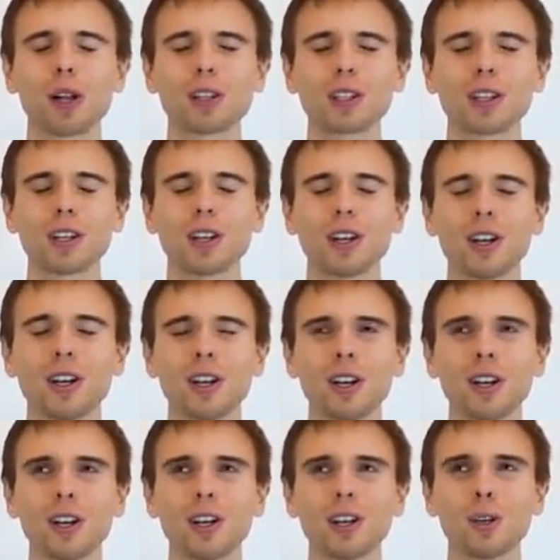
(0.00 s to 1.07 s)
I woke
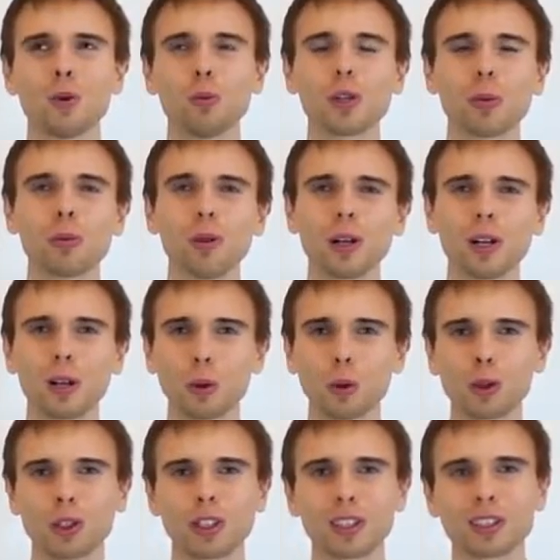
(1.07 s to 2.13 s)
up and I was in
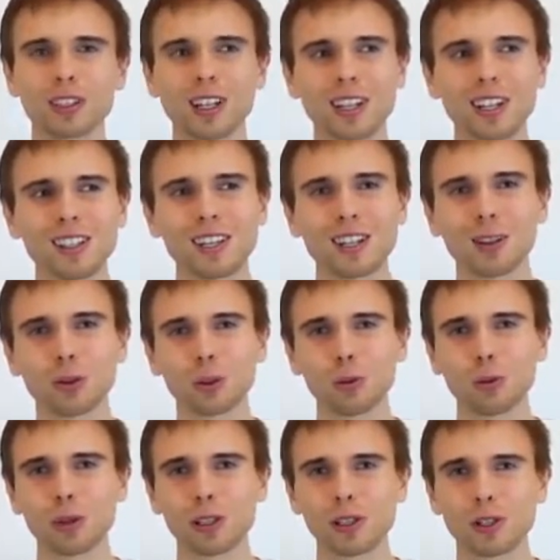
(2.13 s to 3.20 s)
a good mood from the
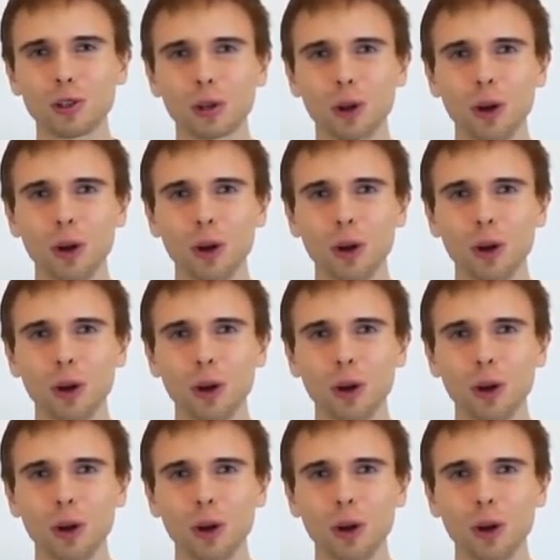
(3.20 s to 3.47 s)
thought that,